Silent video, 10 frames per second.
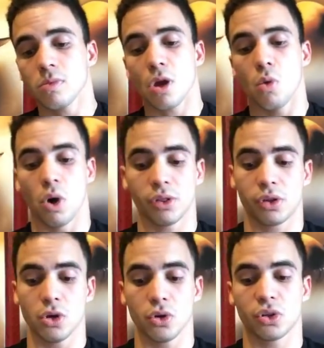once
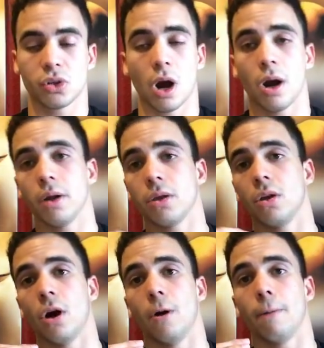you start, you
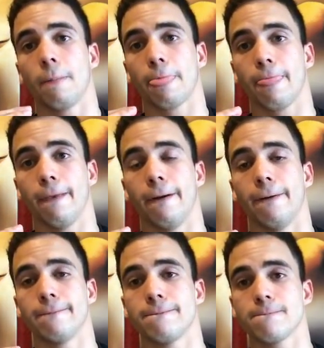know,
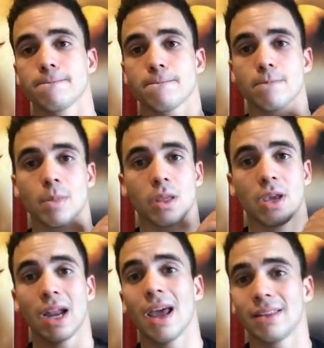you
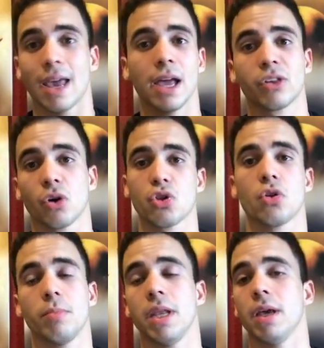gotta attack social
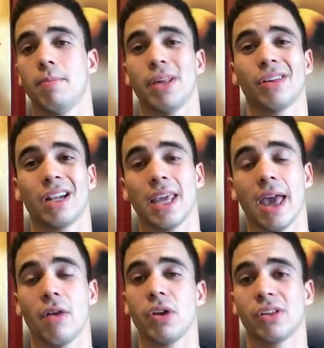media basically
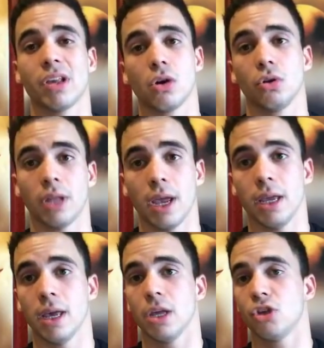every single
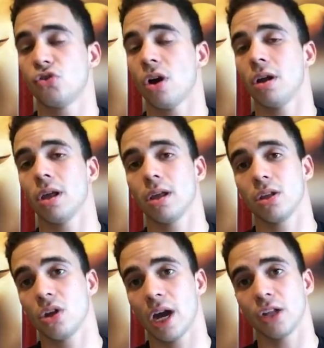day. You
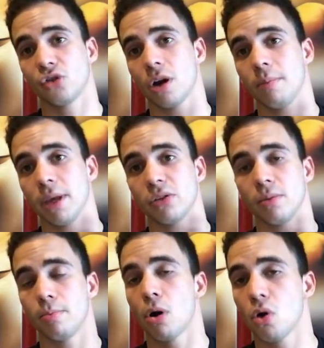gotta try to make
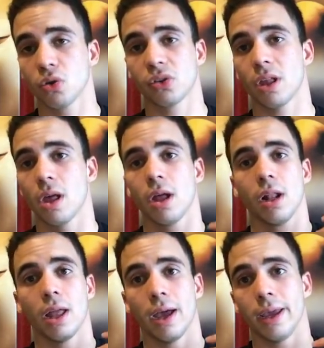some posts
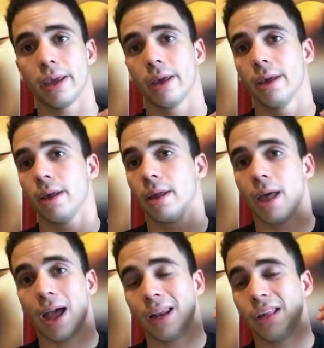like
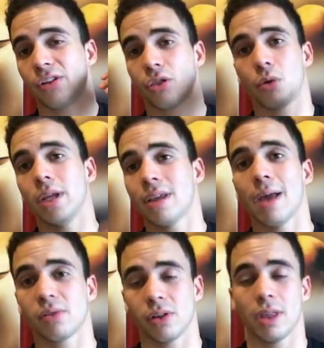at least 3
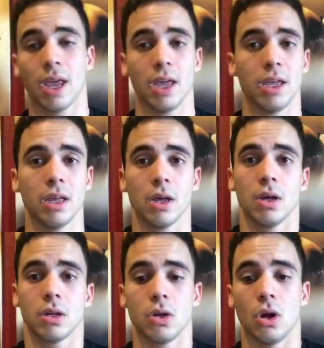times a day.
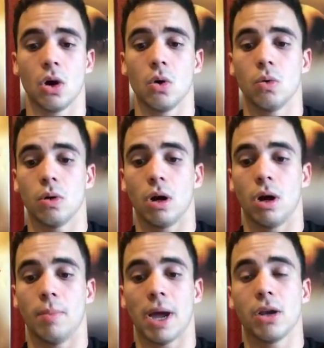You know,
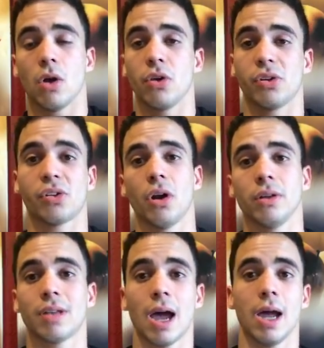I know there's
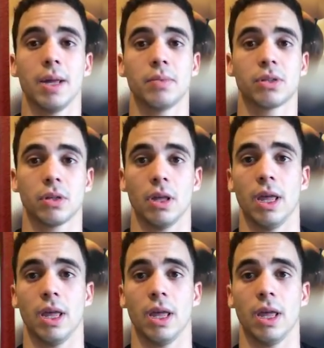certain times